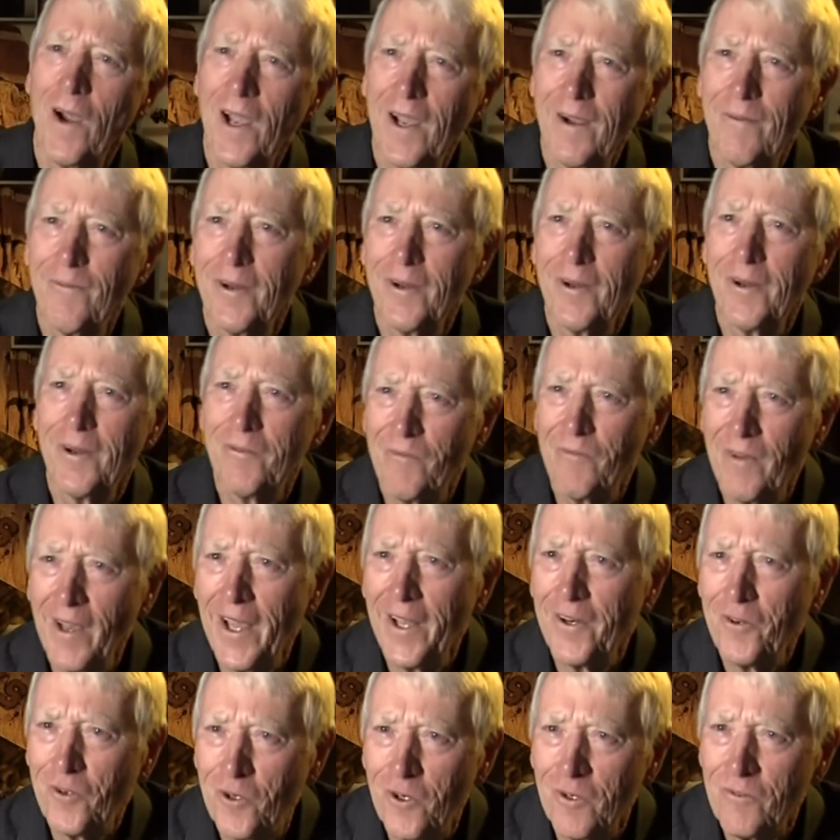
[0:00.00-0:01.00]
Why would
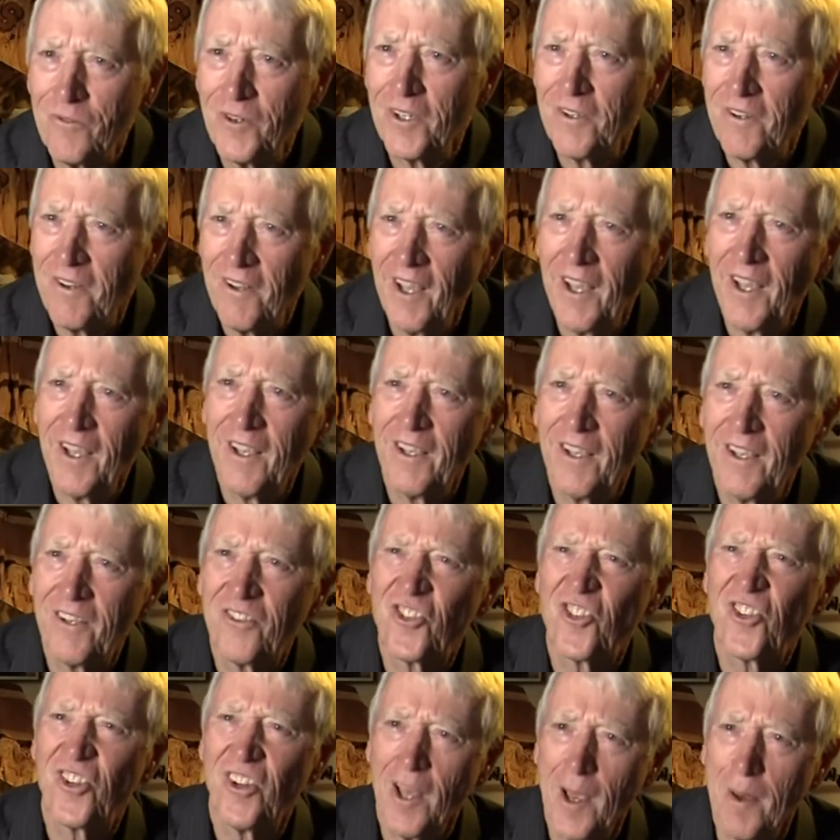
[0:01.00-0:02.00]
Vancouver take
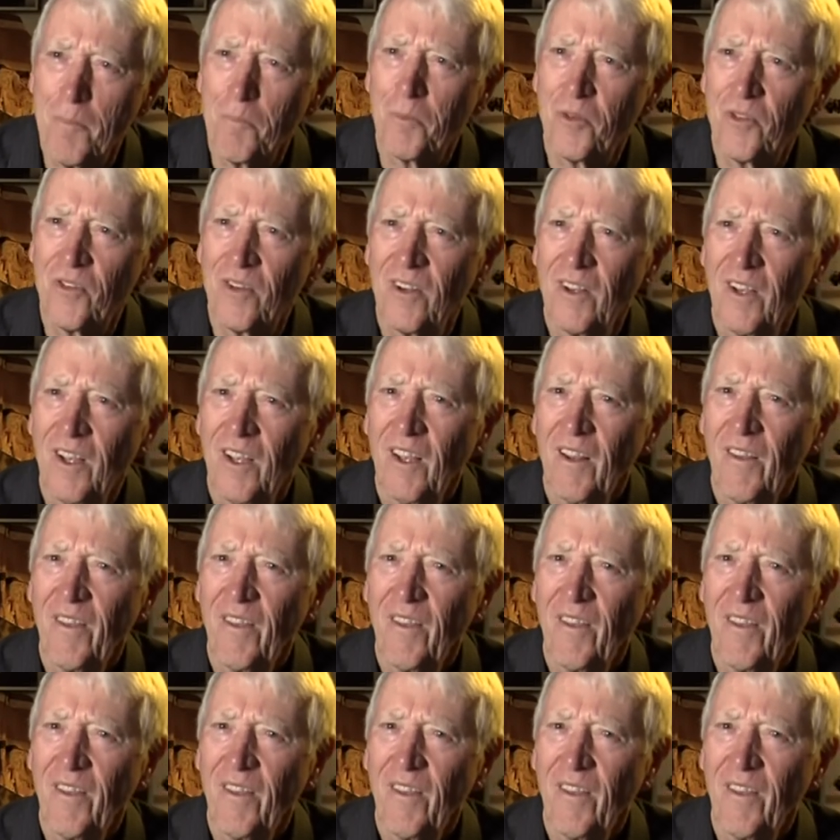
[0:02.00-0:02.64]
Snepsts?